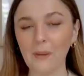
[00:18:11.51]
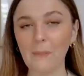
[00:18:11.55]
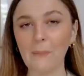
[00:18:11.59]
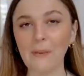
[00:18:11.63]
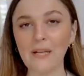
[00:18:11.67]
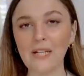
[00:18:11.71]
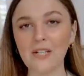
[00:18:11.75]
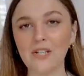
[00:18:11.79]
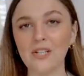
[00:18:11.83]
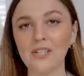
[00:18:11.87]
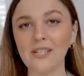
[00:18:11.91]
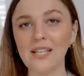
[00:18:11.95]

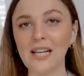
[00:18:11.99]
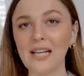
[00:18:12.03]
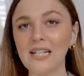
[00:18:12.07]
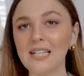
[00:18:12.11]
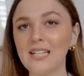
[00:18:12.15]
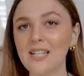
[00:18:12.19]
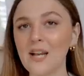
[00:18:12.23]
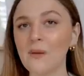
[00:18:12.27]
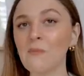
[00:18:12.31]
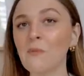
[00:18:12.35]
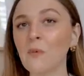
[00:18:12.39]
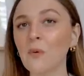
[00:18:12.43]
But it's just
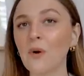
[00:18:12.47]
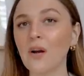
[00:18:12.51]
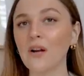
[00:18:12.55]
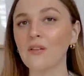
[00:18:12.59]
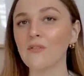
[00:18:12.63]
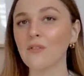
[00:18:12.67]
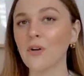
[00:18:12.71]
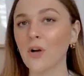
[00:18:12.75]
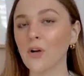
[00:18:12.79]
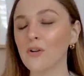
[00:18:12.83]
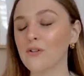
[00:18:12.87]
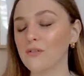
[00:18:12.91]
that general
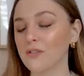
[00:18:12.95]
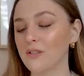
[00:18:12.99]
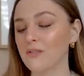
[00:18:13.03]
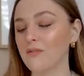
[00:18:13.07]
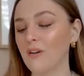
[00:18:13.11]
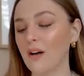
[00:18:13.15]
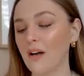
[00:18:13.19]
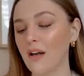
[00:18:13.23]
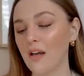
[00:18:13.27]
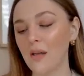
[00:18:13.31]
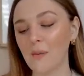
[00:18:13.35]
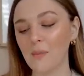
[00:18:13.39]
kind of cozy
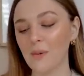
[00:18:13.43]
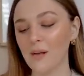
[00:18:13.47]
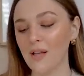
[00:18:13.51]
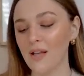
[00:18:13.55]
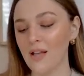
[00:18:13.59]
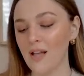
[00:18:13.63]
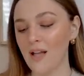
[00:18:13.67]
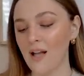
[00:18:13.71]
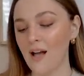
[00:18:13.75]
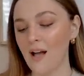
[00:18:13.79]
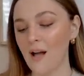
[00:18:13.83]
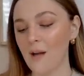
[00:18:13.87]
vibe
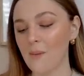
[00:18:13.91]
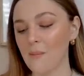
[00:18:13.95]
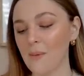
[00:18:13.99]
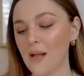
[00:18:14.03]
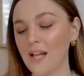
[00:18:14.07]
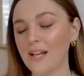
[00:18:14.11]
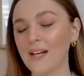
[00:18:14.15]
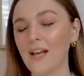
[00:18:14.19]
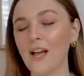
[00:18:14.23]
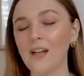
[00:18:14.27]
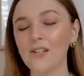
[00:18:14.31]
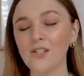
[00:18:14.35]

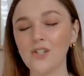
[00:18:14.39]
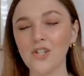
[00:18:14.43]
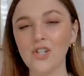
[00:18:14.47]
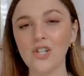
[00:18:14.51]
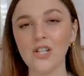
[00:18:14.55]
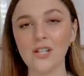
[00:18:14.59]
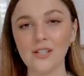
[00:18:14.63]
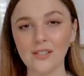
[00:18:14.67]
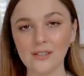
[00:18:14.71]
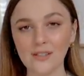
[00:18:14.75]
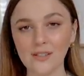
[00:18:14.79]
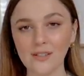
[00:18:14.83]
and her
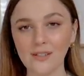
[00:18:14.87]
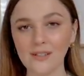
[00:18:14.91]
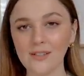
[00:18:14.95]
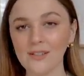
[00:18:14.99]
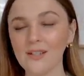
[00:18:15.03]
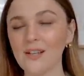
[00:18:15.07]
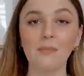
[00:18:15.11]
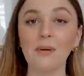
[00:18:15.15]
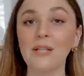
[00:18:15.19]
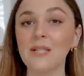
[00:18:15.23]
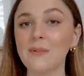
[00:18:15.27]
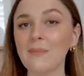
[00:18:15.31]

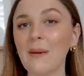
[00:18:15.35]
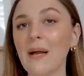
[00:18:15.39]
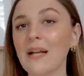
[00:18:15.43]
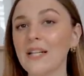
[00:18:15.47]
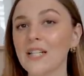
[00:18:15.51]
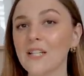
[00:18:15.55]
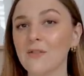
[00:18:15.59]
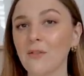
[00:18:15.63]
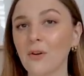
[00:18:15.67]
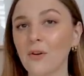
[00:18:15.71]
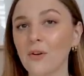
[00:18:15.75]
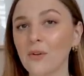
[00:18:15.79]
chilled
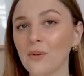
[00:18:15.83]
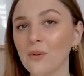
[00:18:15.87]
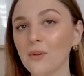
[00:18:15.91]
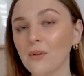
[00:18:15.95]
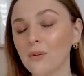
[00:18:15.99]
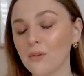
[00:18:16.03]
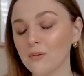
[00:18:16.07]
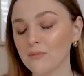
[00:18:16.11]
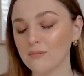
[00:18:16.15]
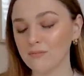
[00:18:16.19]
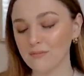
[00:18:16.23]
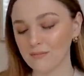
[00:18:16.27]
perspective on it
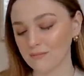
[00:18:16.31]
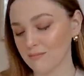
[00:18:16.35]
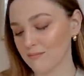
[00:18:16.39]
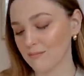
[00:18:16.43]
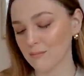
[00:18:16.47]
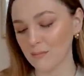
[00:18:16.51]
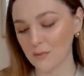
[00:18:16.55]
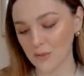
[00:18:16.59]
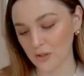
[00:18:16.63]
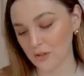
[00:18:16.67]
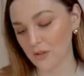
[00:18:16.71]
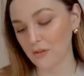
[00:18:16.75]
all,
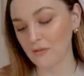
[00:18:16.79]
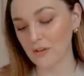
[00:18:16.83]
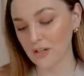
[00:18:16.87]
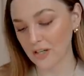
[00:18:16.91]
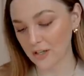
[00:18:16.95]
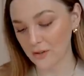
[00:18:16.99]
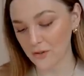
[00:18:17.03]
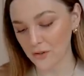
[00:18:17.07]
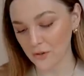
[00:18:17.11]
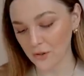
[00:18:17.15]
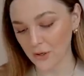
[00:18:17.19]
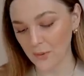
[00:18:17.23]
which I
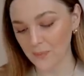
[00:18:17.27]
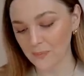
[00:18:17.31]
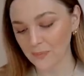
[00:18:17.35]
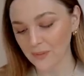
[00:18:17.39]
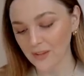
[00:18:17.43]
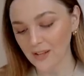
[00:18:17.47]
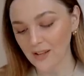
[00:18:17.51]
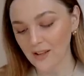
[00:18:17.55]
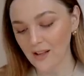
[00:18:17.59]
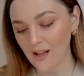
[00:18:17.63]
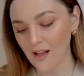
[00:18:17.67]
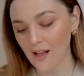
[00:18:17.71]
really enjoy.
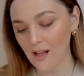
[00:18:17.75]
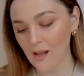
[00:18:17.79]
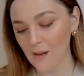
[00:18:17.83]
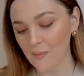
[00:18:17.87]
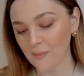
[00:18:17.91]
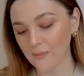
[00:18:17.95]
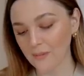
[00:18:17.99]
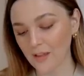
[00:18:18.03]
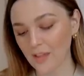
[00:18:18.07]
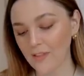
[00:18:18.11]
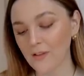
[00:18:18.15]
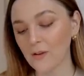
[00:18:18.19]

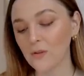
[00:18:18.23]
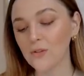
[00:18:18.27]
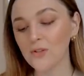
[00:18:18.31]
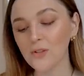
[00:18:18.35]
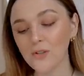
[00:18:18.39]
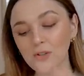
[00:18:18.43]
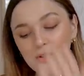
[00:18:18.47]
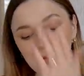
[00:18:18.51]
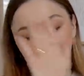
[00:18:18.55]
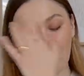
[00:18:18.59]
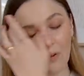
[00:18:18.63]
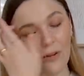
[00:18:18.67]
And then
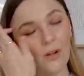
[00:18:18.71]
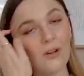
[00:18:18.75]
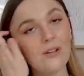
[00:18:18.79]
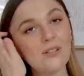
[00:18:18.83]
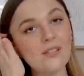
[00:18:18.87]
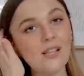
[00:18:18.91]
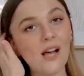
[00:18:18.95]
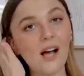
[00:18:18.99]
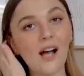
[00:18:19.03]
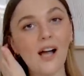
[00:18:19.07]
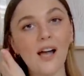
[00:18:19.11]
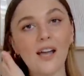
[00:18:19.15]
also some
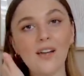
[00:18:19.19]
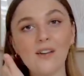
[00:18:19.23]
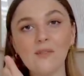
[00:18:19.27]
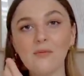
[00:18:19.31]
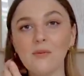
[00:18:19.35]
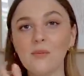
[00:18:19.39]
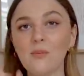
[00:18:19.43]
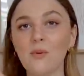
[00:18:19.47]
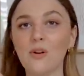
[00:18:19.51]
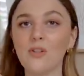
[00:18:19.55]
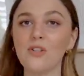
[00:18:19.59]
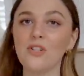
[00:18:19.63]
vlogs that I have
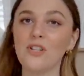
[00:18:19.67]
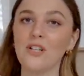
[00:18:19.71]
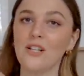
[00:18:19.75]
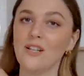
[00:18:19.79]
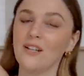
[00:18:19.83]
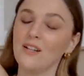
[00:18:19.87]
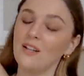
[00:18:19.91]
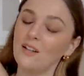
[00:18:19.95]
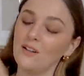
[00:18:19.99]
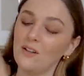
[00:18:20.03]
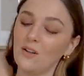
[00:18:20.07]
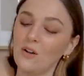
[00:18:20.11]
been
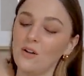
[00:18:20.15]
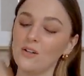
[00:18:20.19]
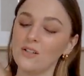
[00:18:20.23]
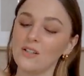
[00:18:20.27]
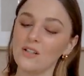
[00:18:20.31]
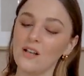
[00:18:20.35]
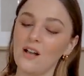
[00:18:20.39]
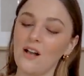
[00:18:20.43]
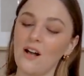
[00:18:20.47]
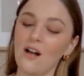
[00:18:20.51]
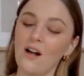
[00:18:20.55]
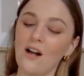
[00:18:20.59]
watching a
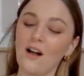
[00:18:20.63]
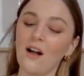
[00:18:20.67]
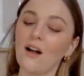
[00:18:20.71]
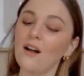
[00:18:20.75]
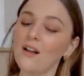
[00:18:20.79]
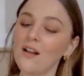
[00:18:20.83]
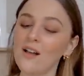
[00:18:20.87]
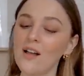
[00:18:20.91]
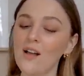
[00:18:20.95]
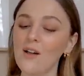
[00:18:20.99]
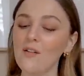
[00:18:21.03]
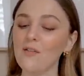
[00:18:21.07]
lot
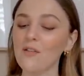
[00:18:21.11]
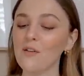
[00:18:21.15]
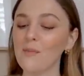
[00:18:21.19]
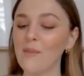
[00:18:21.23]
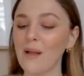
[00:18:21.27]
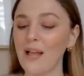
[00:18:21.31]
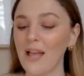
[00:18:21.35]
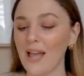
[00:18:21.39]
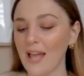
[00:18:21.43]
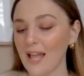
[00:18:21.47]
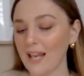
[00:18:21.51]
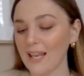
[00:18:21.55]
are from
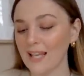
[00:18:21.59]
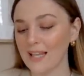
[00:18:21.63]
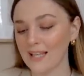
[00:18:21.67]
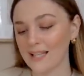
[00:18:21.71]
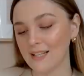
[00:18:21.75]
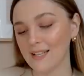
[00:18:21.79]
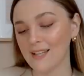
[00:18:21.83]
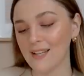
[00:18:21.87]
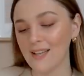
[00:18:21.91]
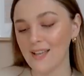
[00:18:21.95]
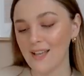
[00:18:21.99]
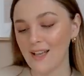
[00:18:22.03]

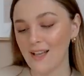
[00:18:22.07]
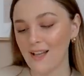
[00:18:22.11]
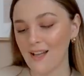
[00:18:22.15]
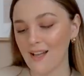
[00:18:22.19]
Helen.